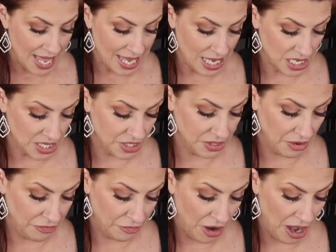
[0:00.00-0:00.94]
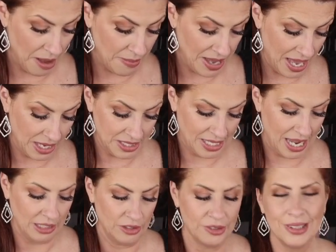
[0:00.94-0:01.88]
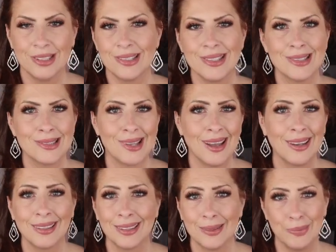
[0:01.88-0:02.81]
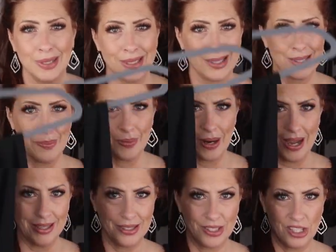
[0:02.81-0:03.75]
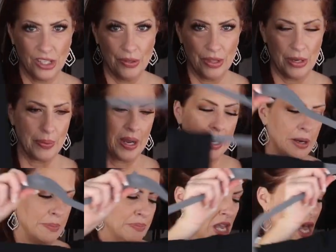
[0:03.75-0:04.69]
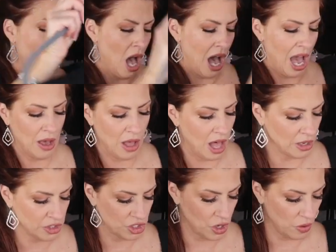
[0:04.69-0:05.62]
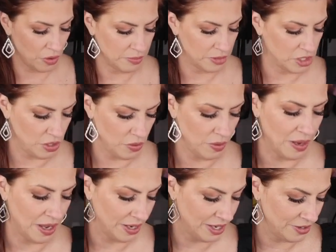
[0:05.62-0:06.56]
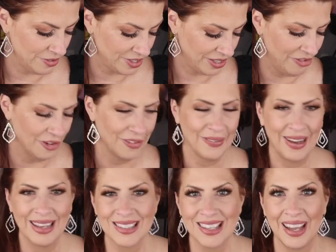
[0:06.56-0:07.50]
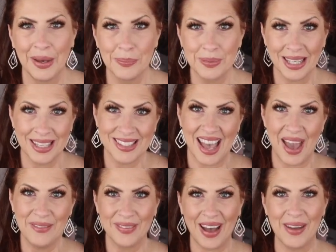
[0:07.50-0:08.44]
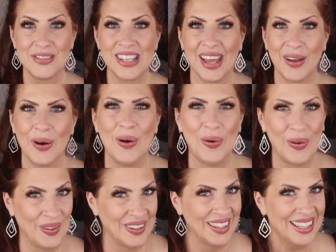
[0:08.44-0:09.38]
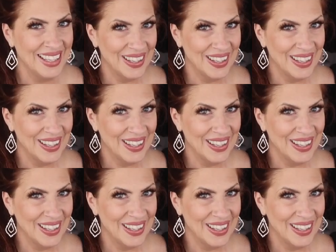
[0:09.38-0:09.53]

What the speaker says: is from Ann Taylor. This is not gonna be a surprise to you. They're right here. I'll show them to you about 100 different ways because I've done a whole